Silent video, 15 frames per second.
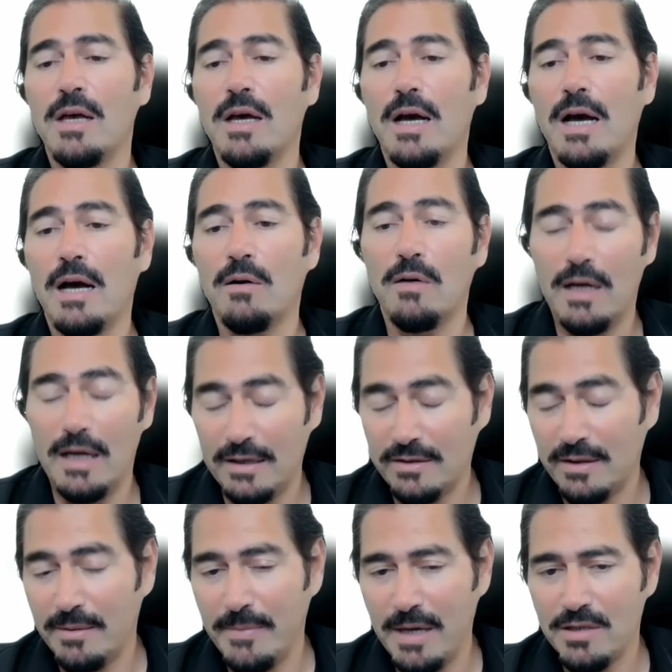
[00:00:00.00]
As
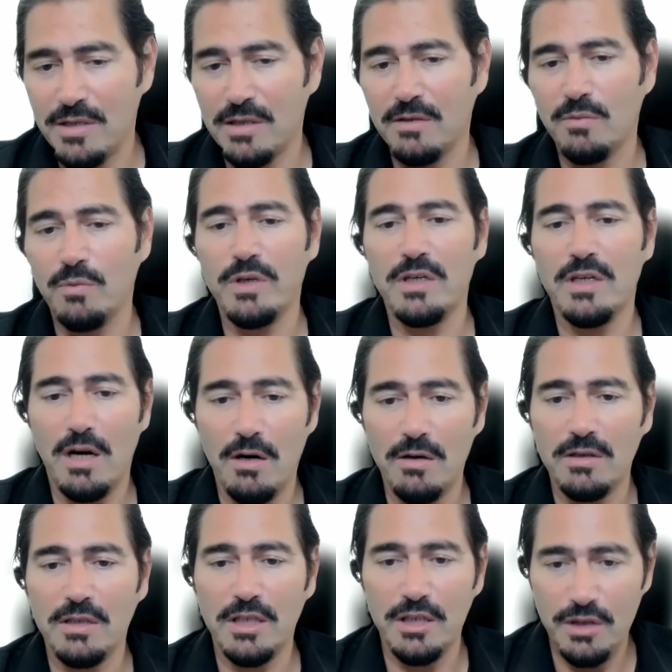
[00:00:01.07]
I mentioned, we
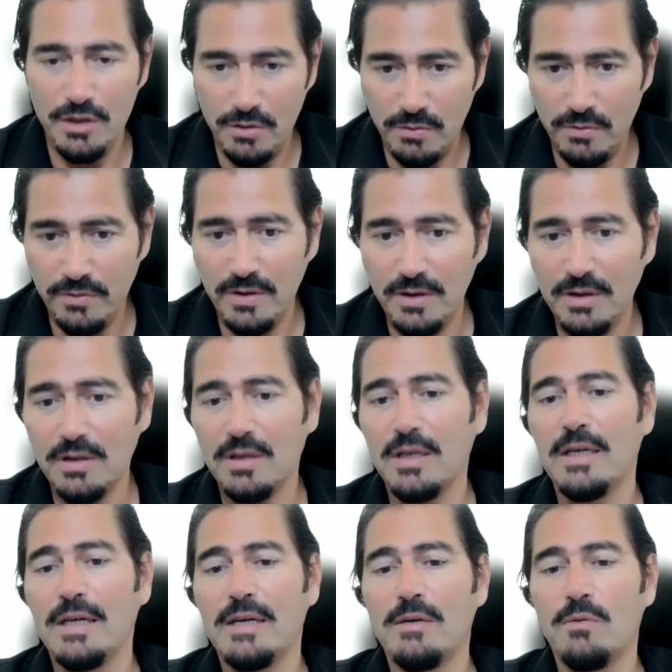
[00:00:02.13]
currently use it
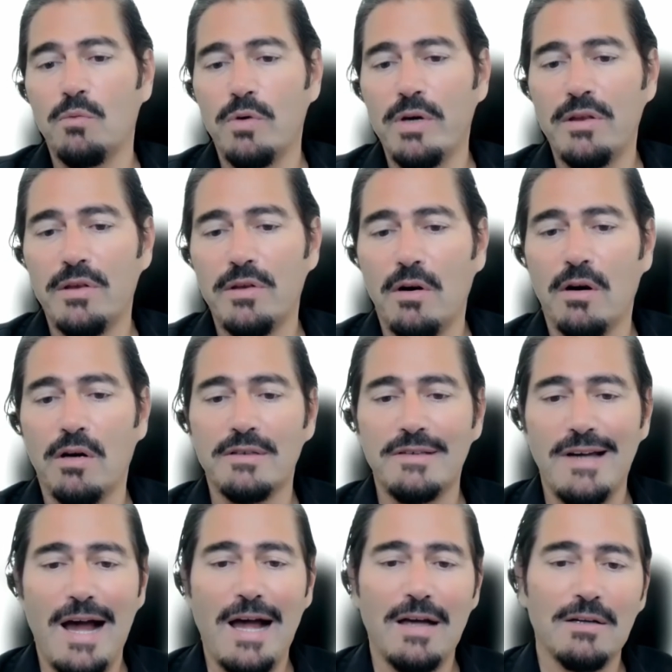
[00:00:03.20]
with our
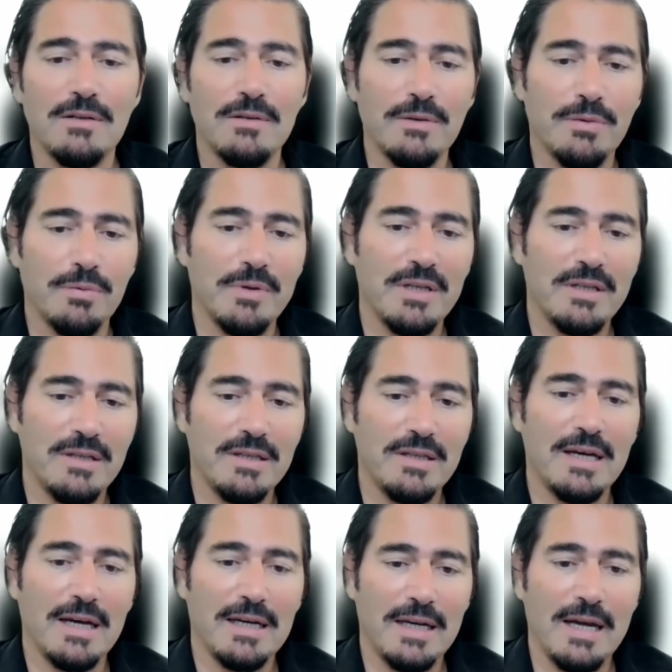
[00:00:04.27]

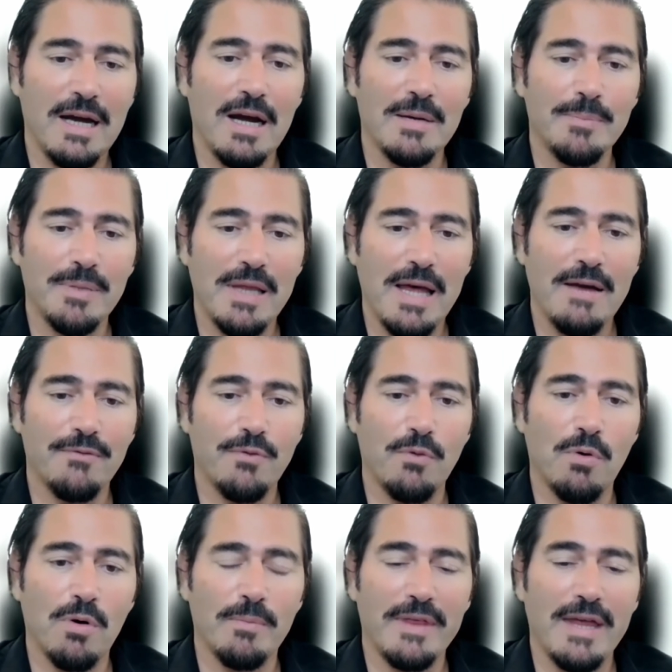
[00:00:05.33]
Toggle3D.ai
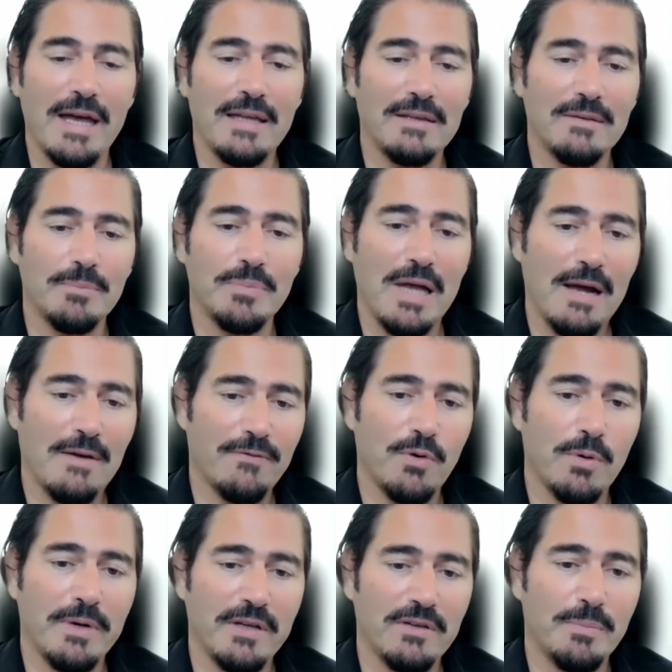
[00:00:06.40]
platform. That
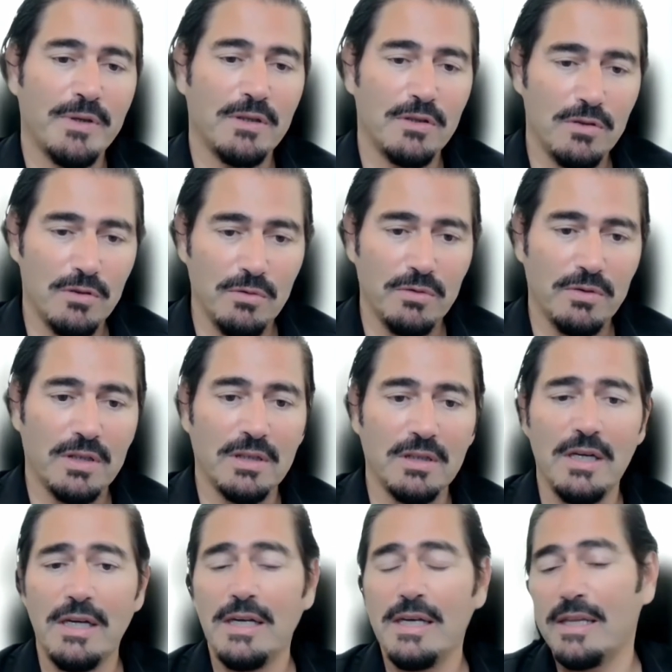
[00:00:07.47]
platform has been using
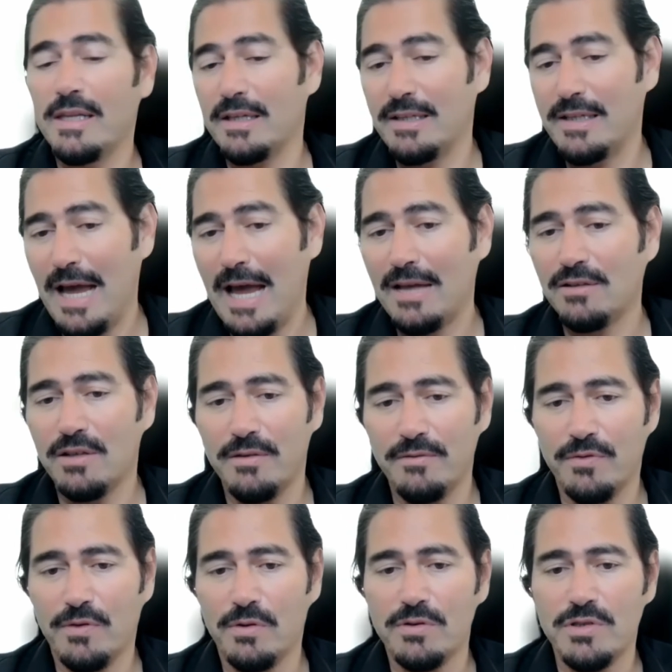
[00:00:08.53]
the CAD
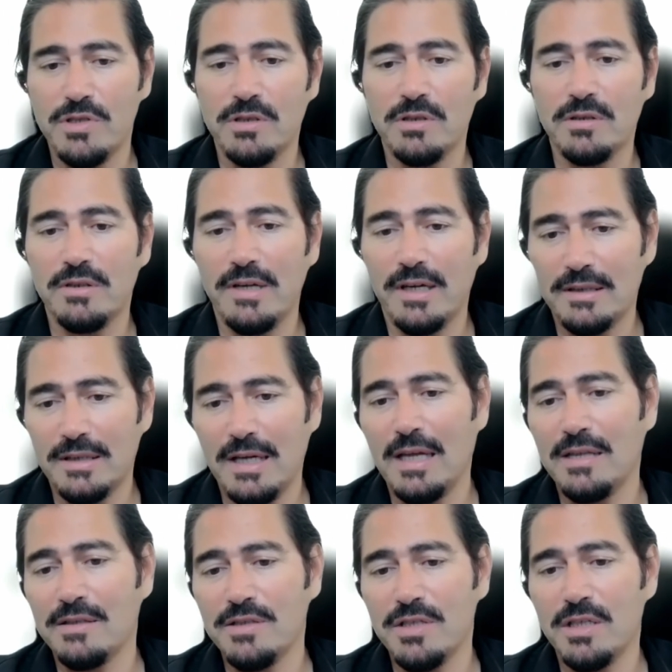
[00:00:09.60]
conversion
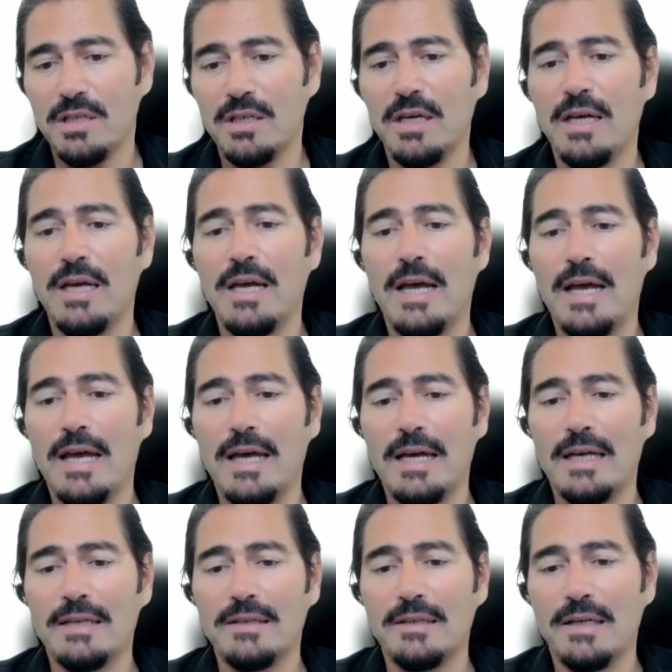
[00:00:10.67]
technology,
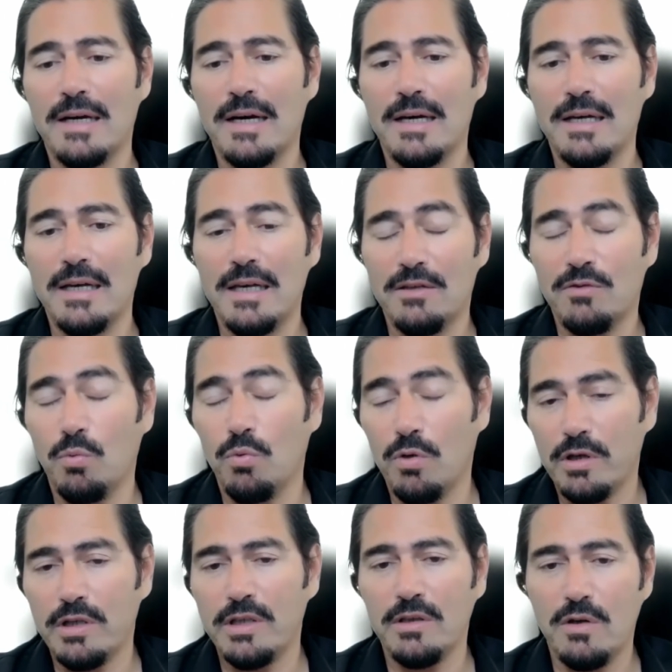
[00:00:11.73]
and it's
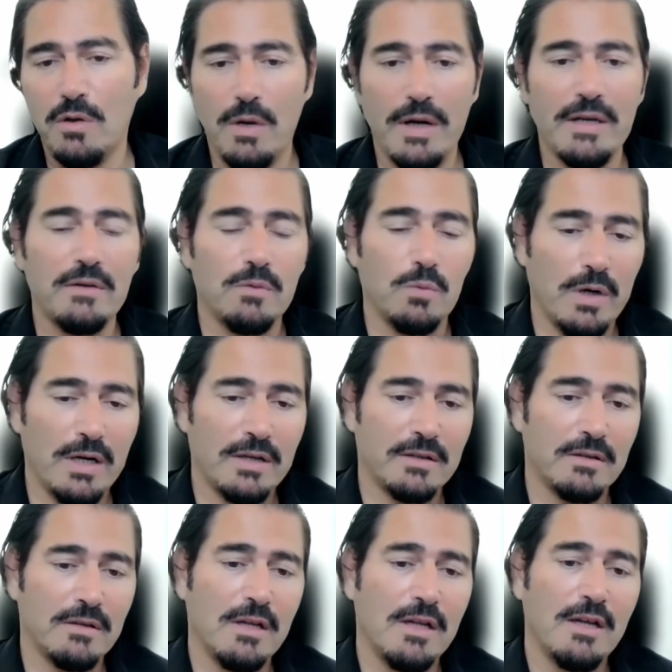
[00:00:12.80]
working quite
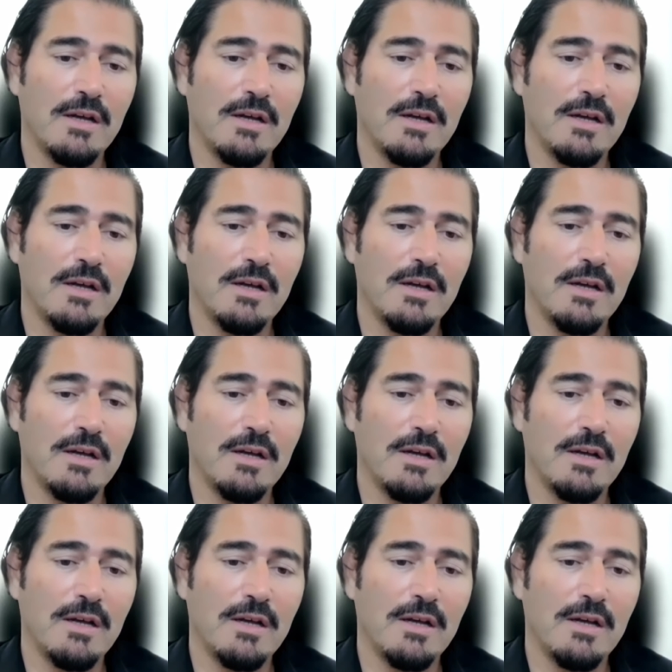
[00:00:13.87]
well.